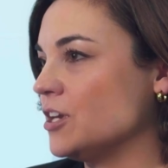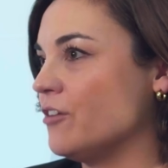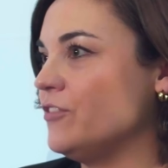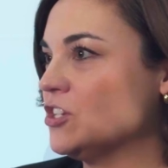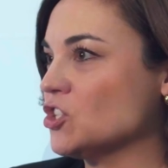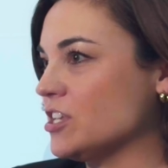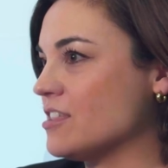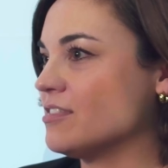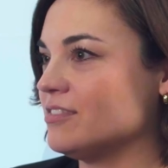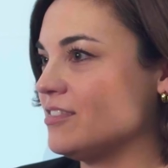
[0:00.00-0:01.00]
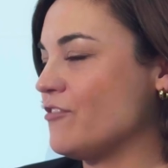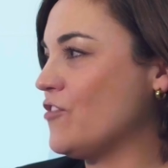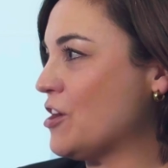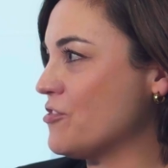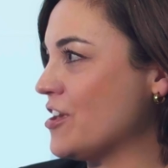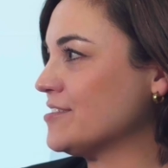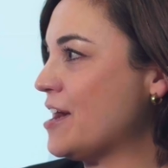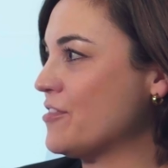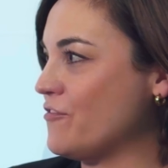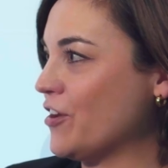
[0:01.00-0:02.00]
Eventually, they figure things
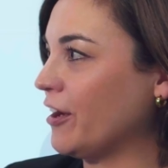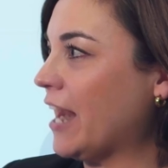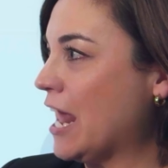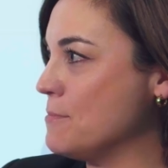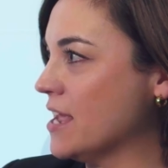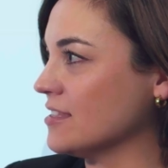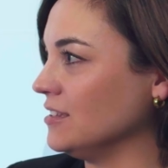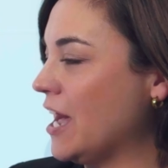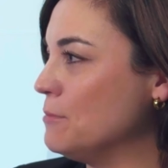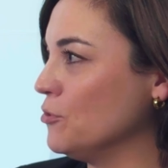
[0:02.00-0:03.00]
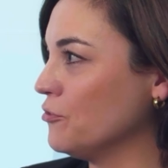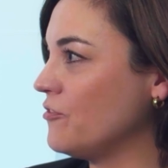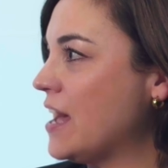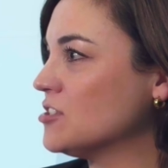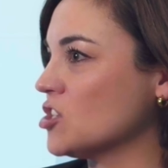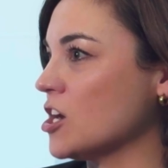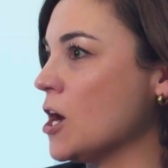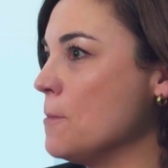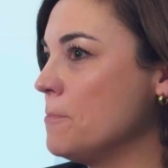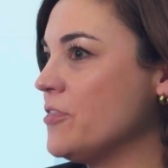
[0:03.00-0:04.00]
out. They figure out how to make the line move
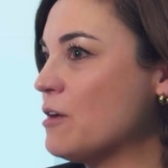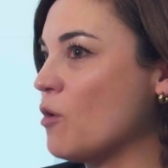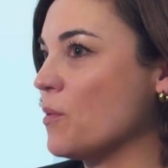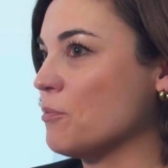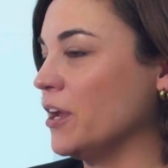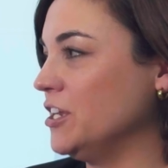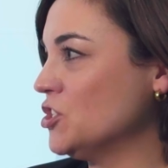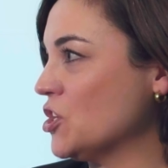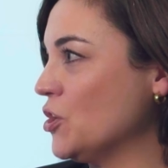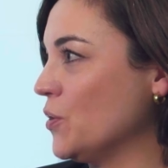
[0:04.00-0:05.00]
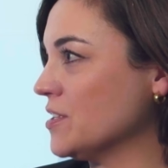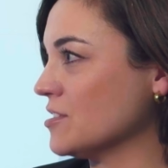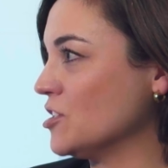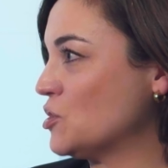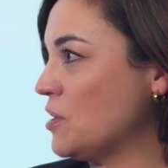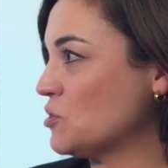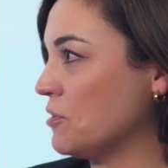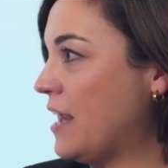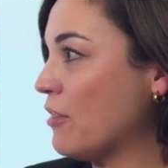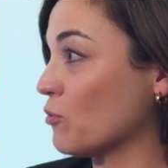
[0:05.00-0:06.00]
faster. But then what we run into is a situation
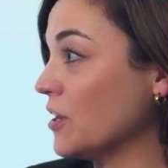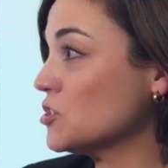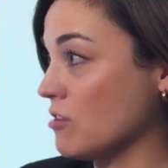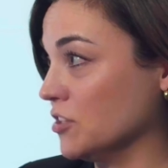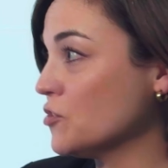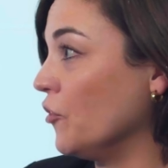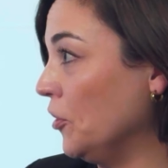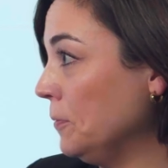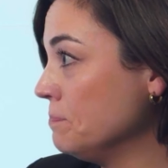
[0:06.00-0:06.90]
where now the restaurant's full.